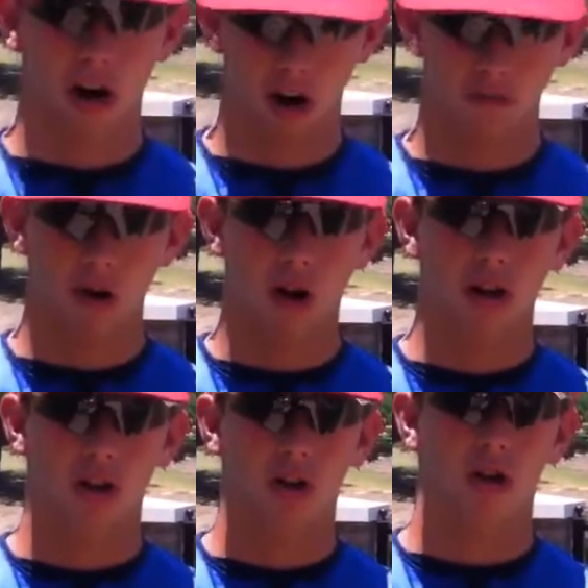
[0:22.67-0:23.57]
a
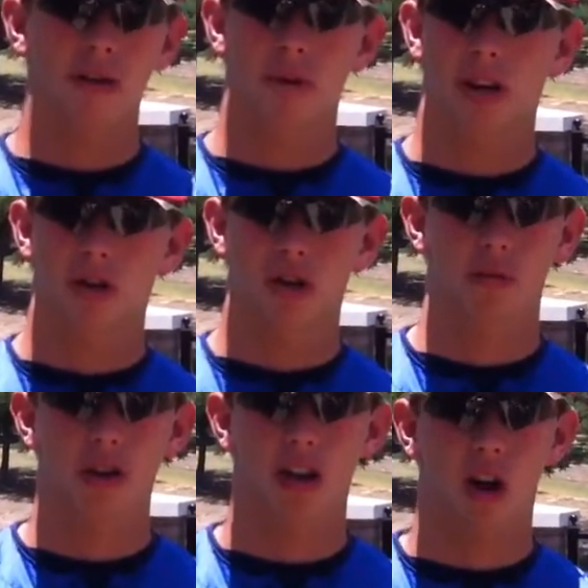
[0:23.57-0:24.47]
curveball is a great pitch that
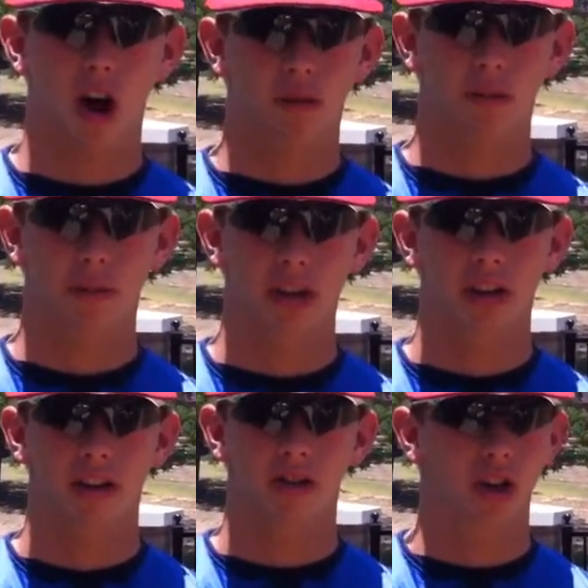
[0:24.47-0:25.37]
will be an off
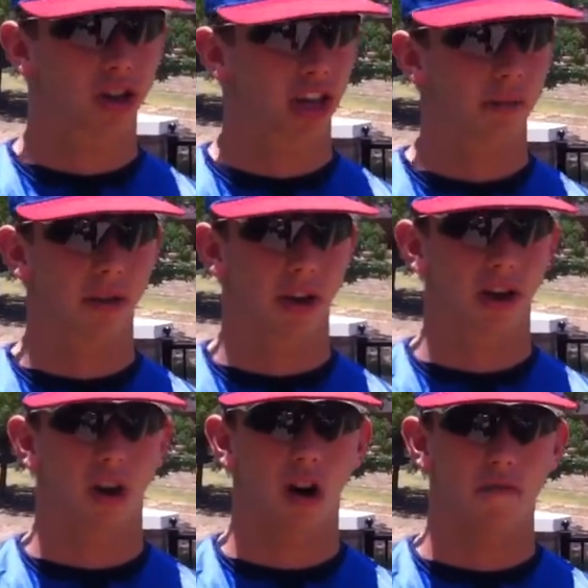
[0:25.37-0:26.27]
speed just to keep the
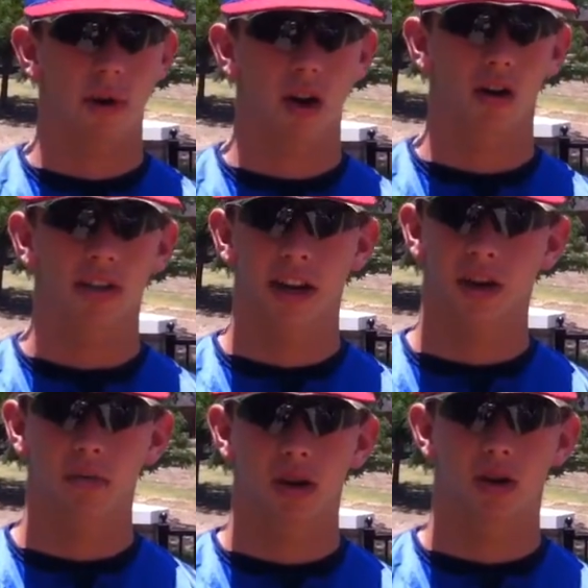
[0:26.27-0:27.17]
hitter off balance, and
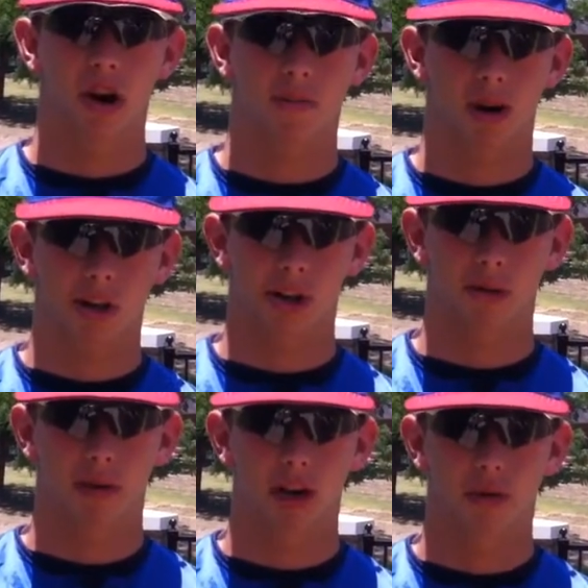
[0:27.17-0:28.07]
it'll be a great punch
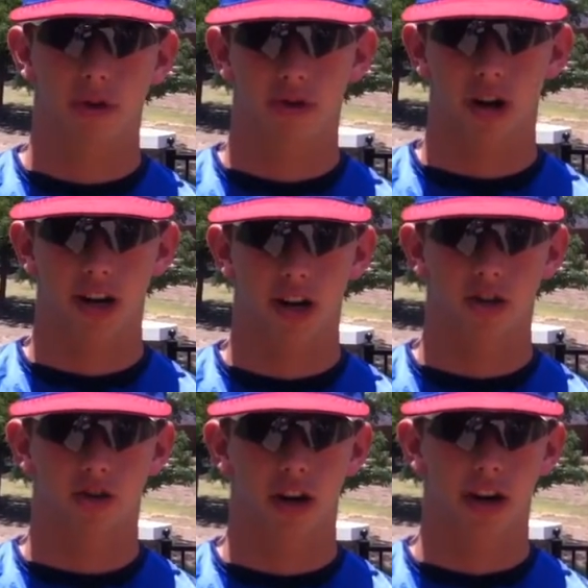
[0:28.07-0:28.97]
out pitch when you're trying to get a
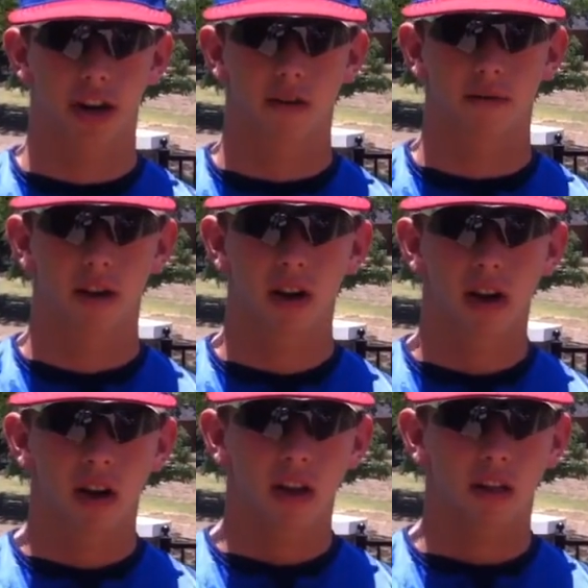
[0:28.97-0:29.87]
strikeout.
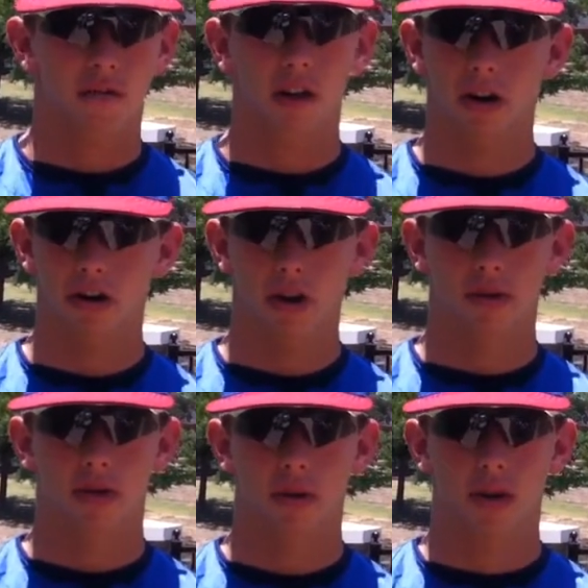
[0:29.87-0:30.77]
The first step
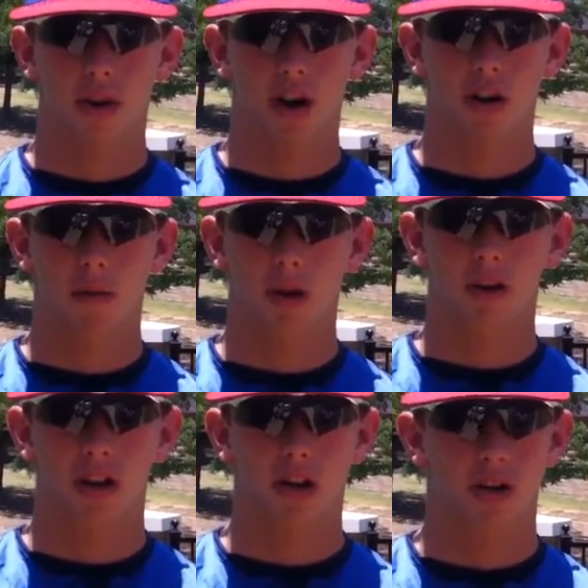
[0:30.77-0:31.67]
to throwing your curveball
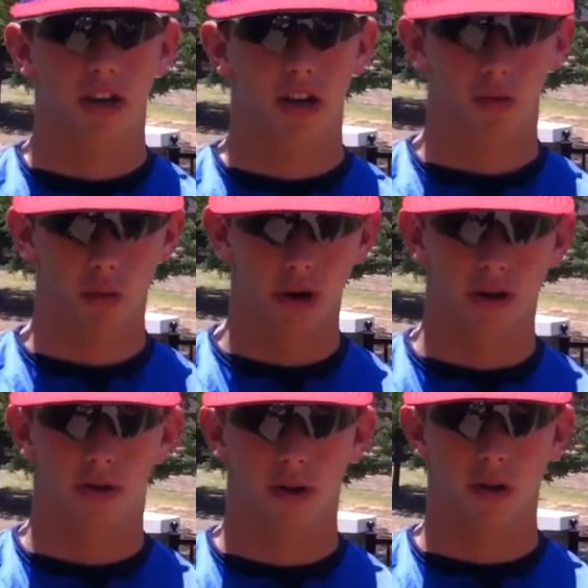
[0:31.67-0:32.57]
is understanding when
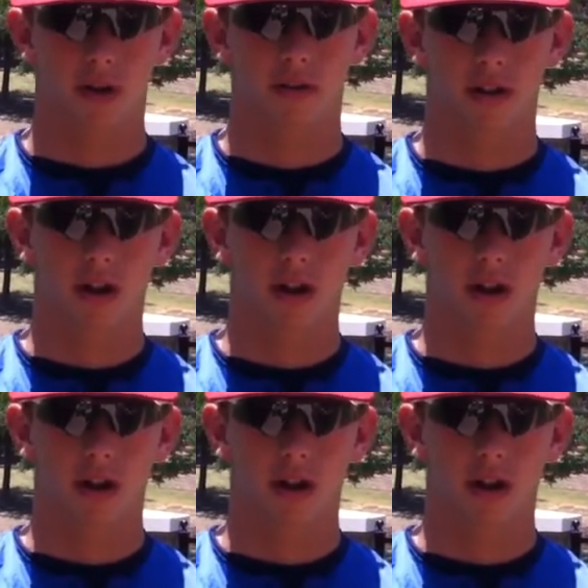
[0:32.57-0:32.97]
to throw it.